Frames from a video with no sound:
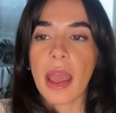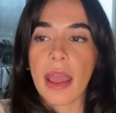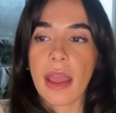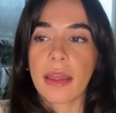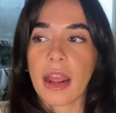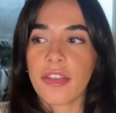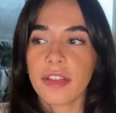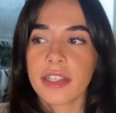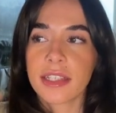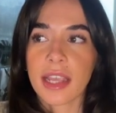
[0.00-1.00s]
And I think
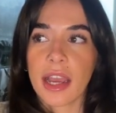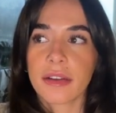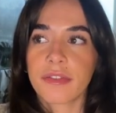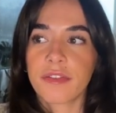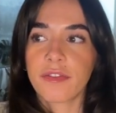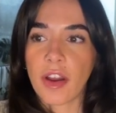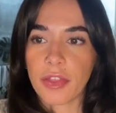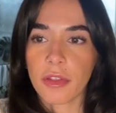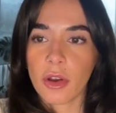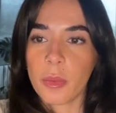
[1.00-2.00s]
this is kind of
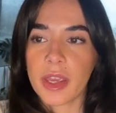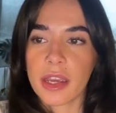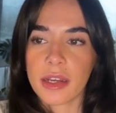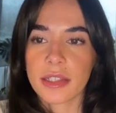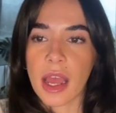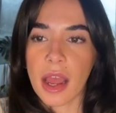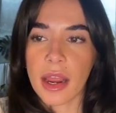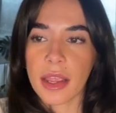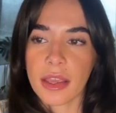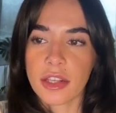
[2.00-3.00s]
fun though, because
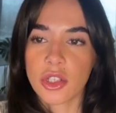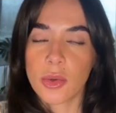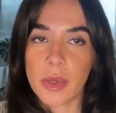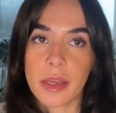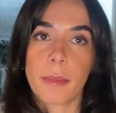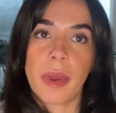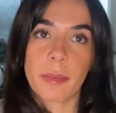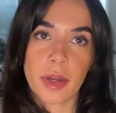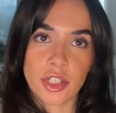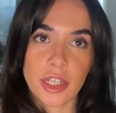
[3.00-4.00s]
I can tweak my
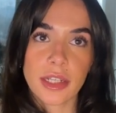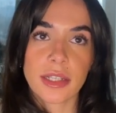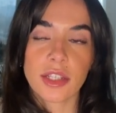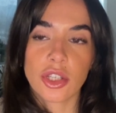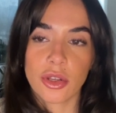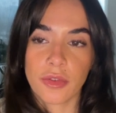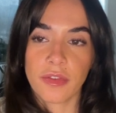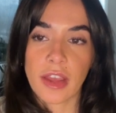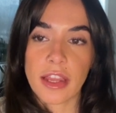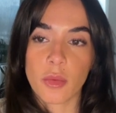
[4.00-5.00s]
budget to
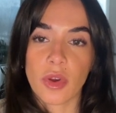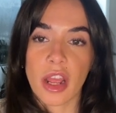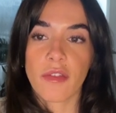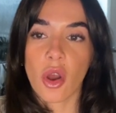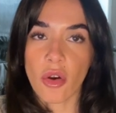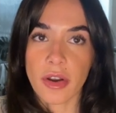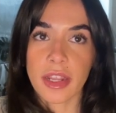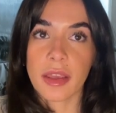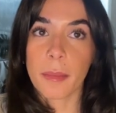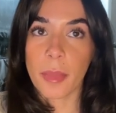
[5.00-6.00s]
fit what I've
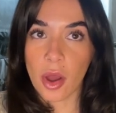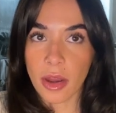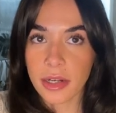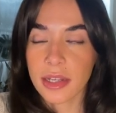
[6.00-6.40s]
already bought.